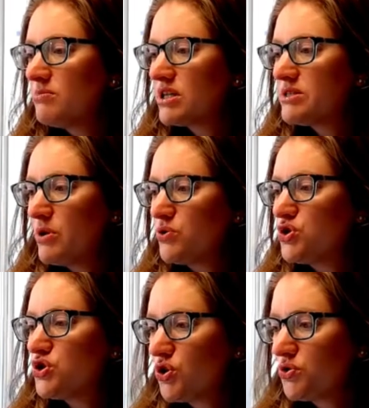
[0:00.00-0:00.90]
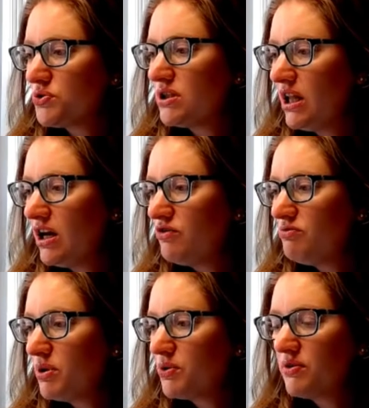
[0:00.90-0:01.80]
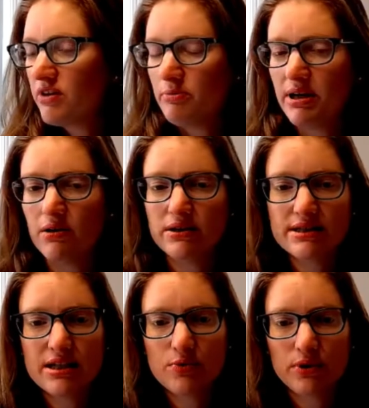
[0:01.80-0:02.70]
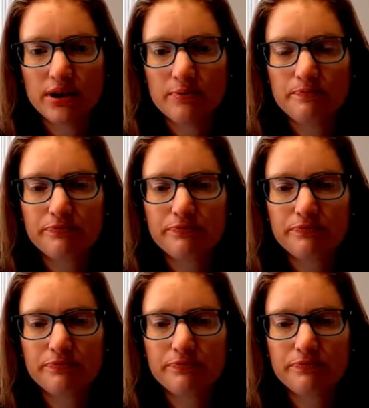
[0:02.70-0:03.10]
because most children love both of their parents equally.